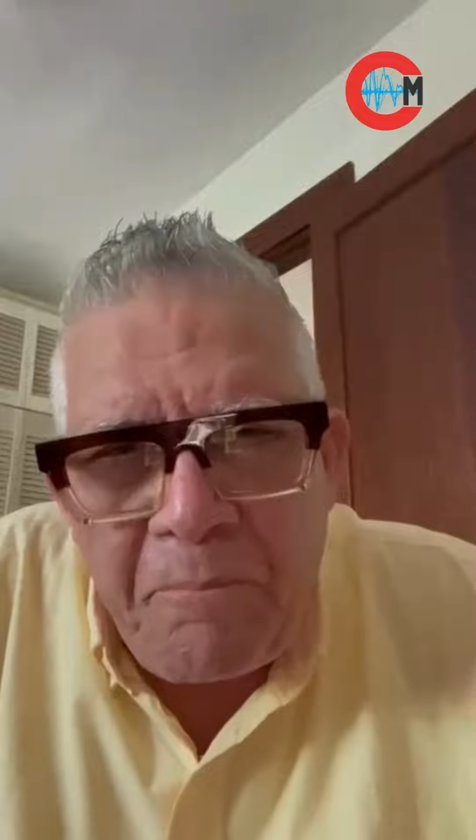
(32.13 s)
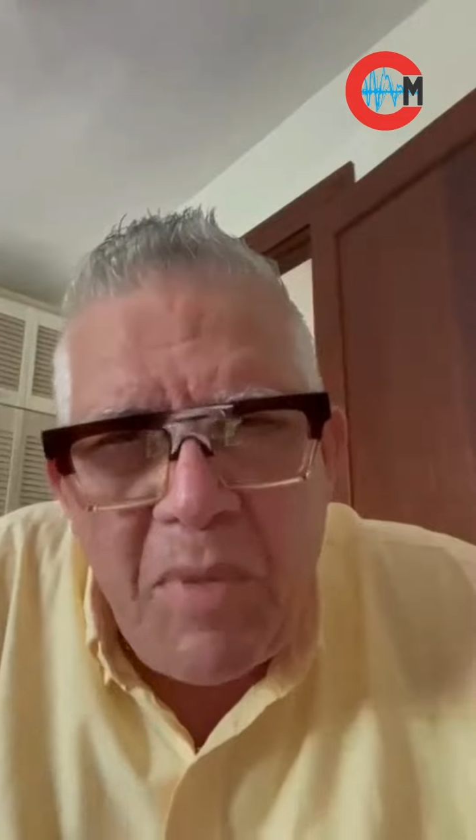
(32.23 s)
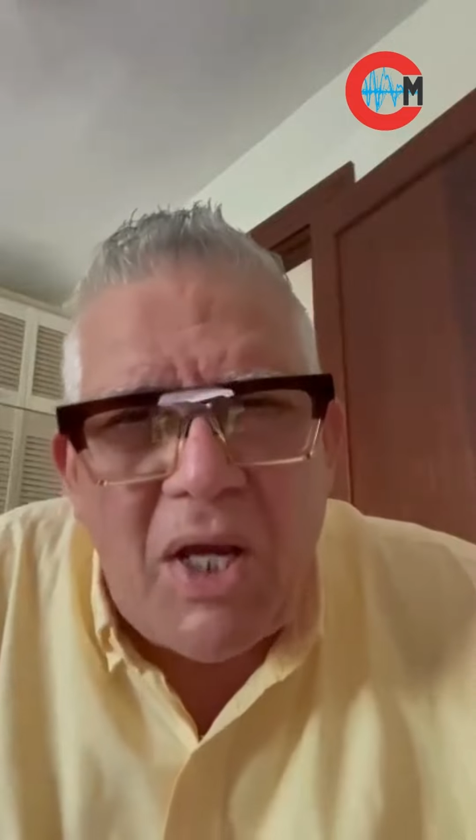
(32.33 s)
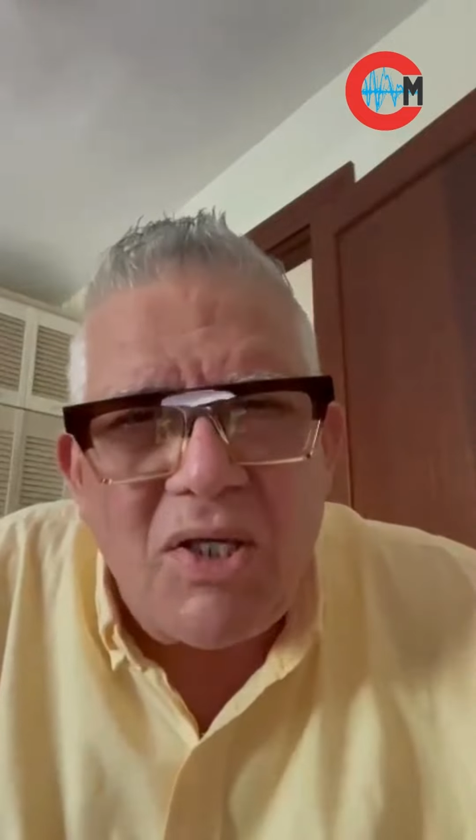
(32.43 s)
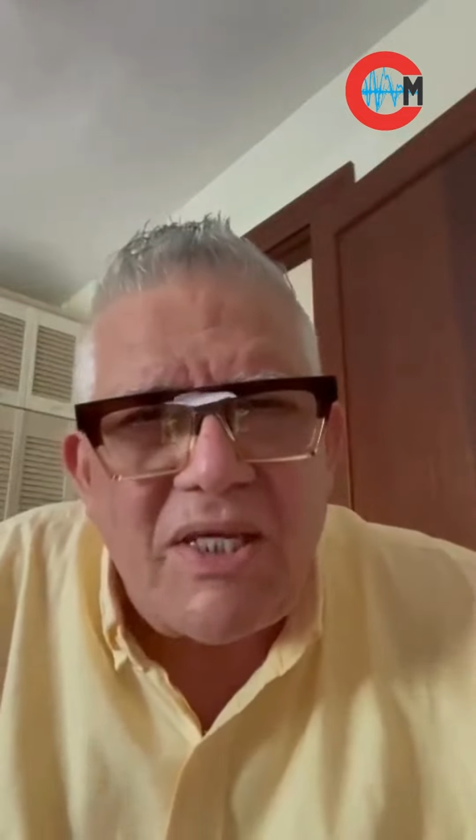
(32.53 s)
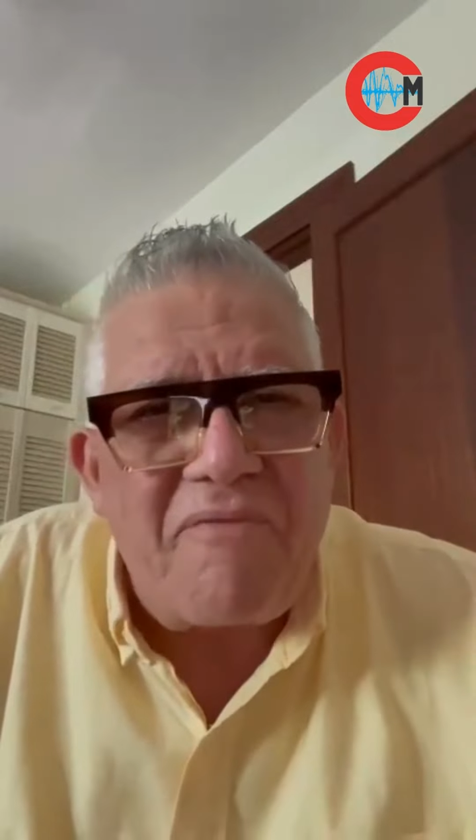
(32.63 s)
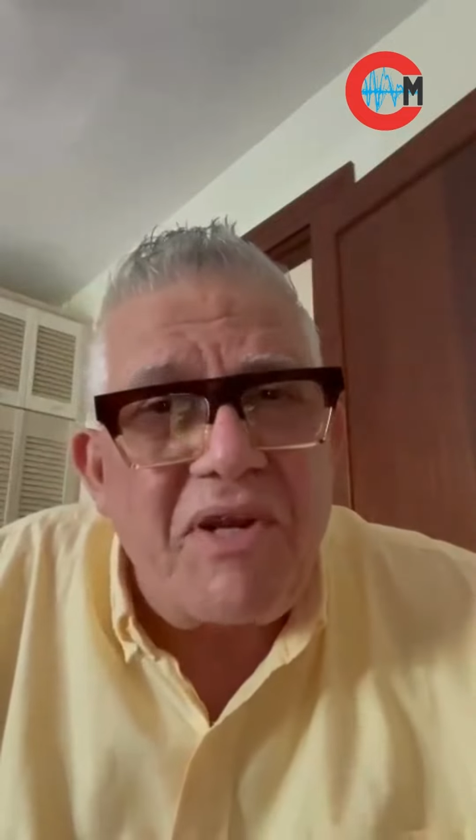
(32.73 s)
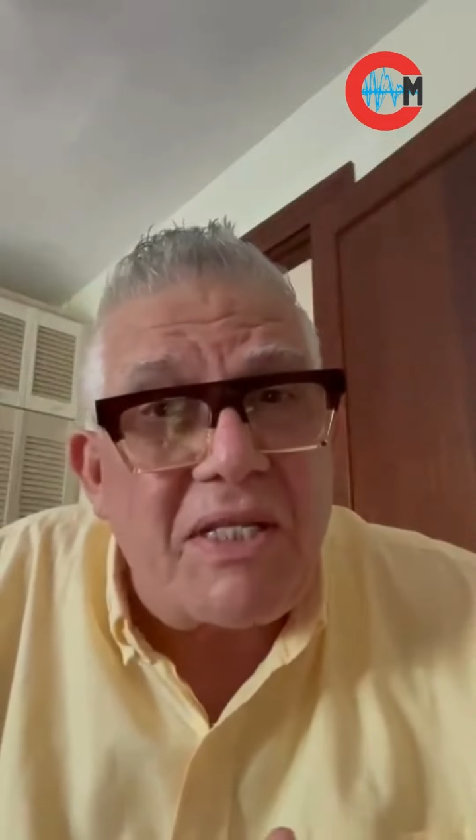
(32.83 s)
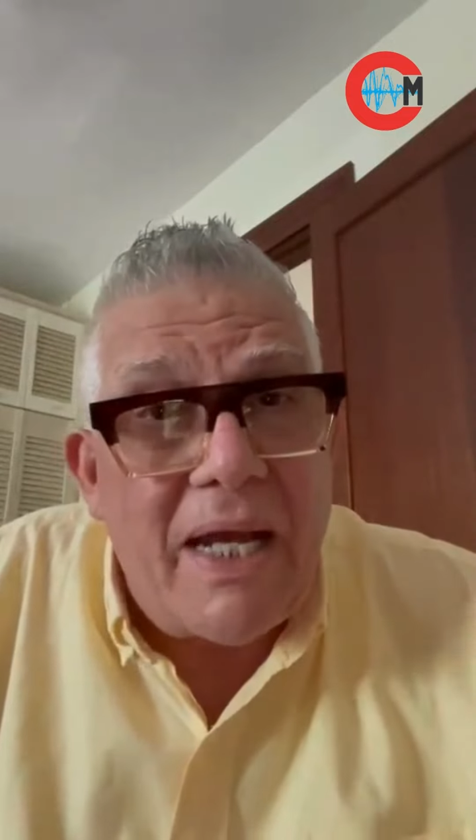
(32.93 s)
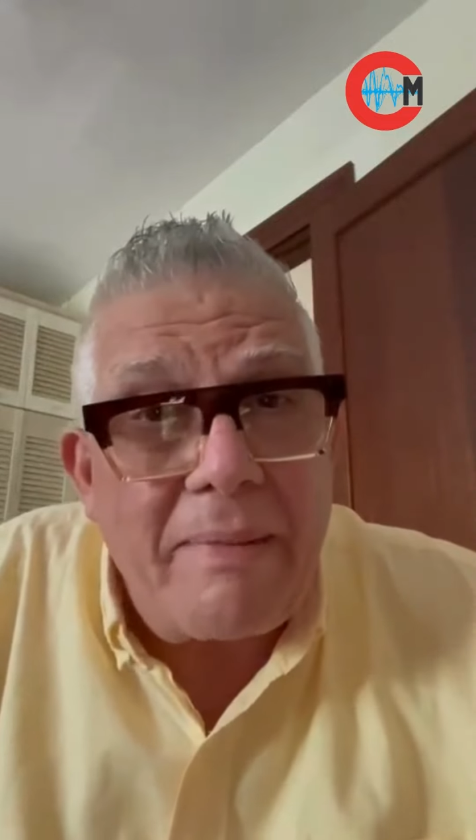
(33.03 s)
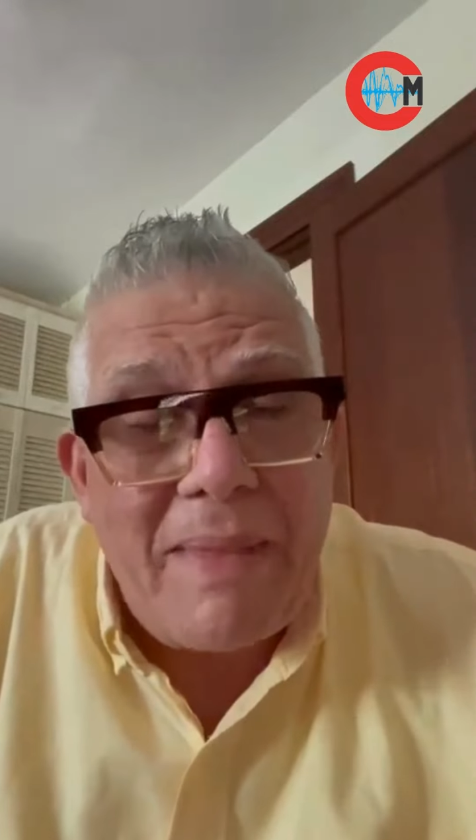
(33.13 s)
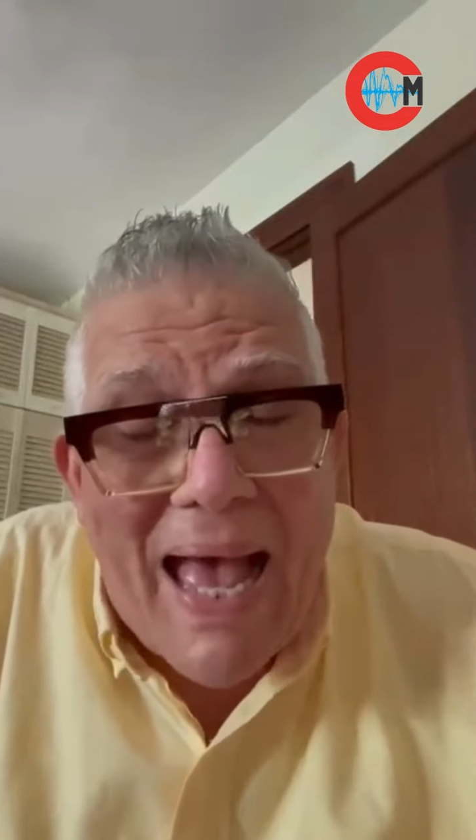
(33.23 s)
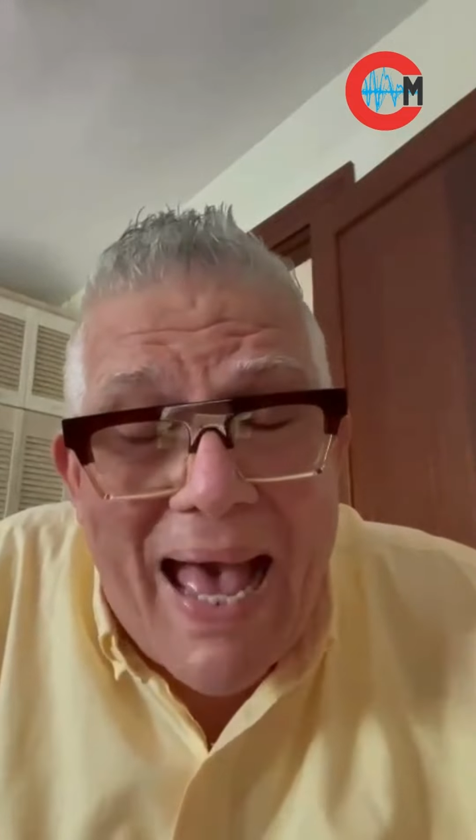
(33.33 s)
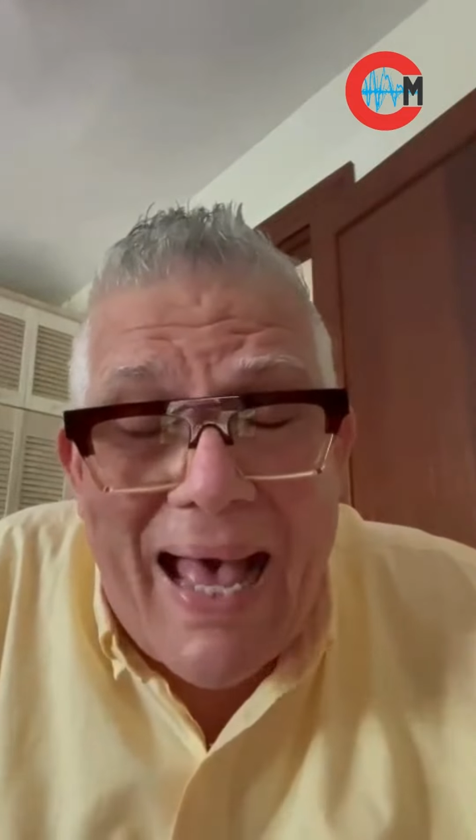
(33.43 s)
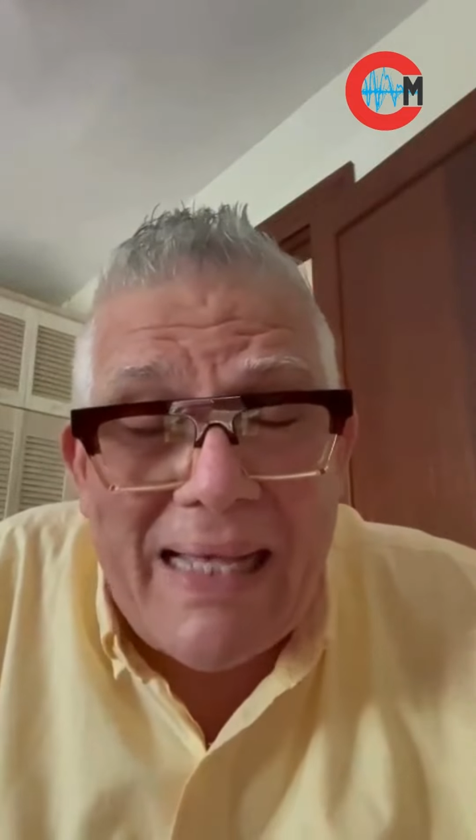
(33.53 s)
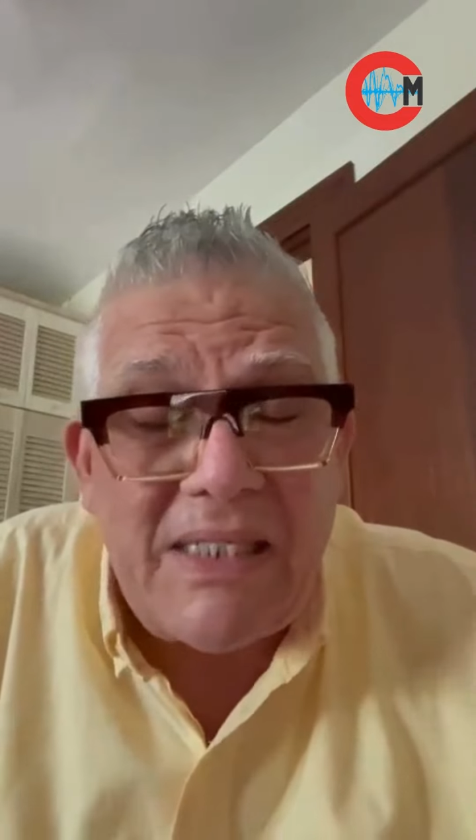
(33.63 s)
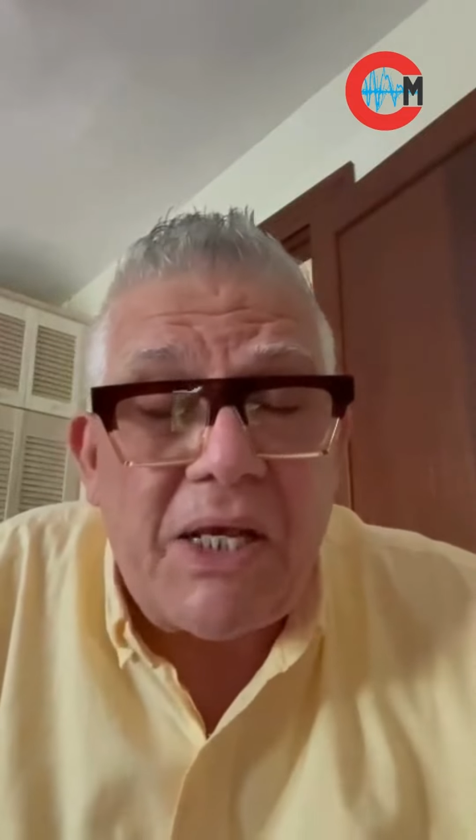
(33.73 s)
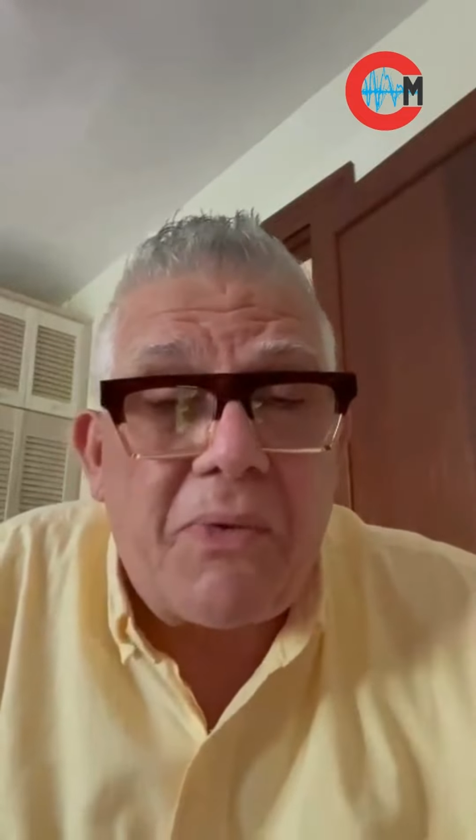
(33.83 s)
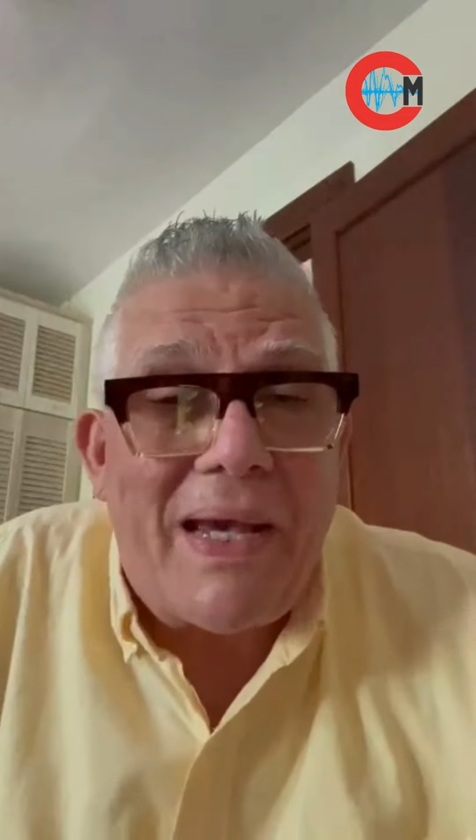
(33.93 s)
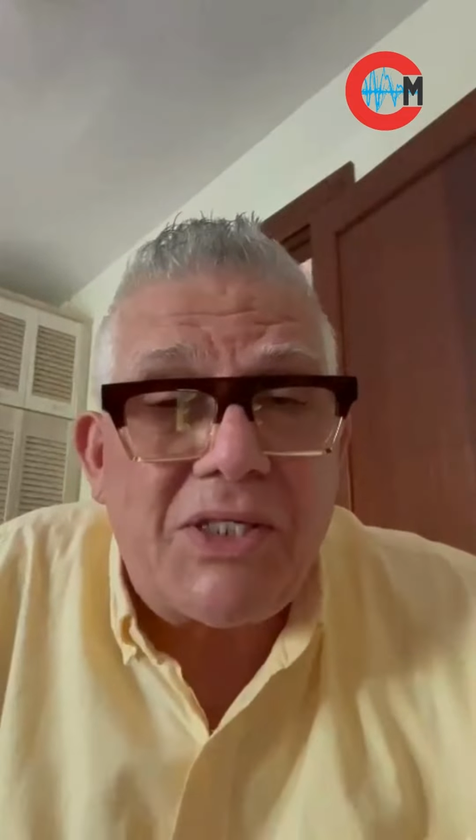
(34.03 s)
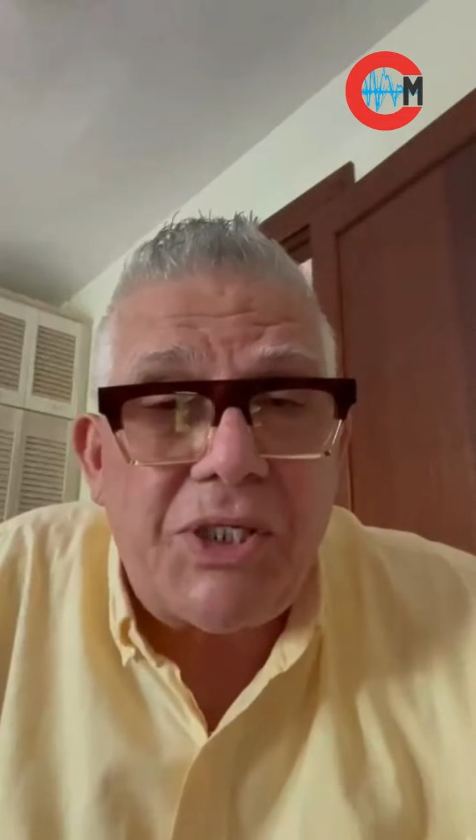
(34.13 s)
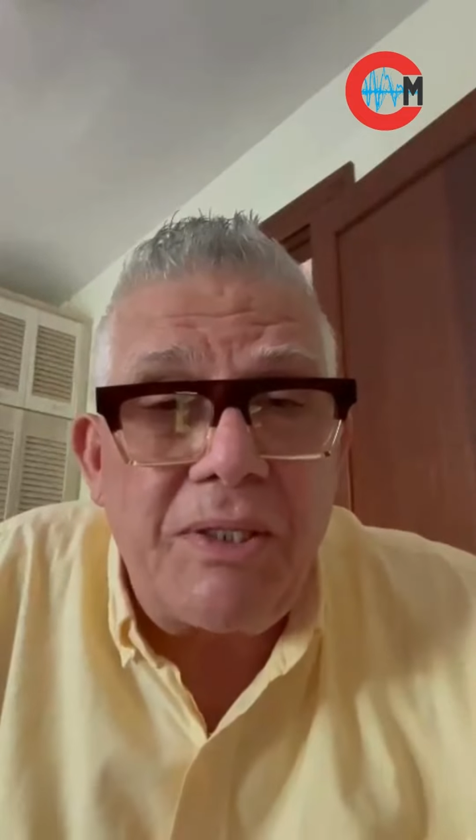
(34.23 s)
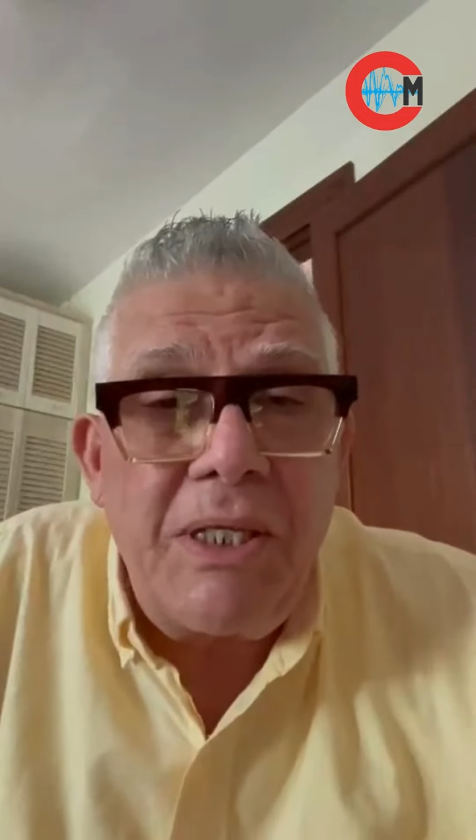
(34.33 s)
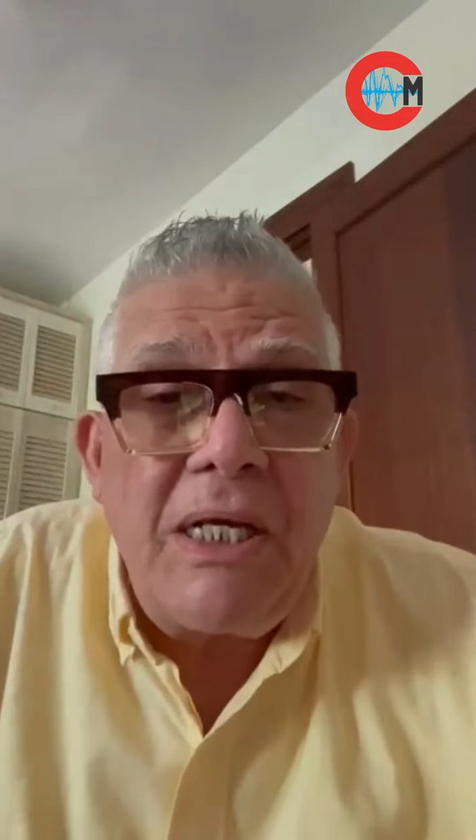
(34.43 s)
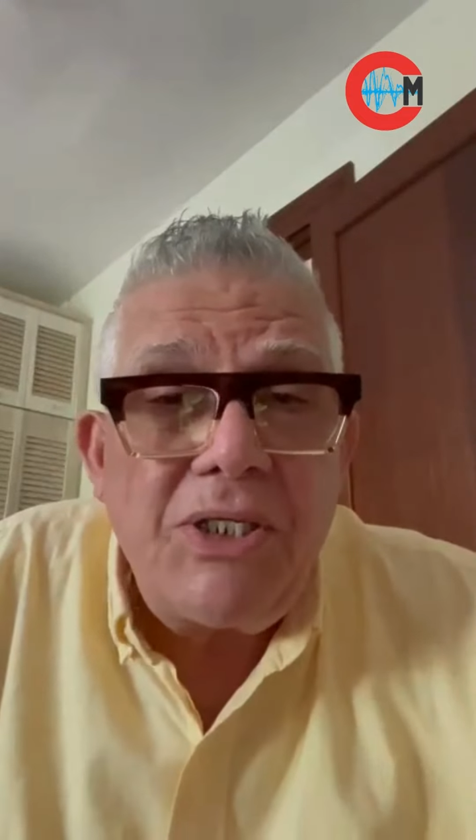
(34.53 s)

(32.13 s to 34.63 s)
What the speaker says: because every time they asked a question,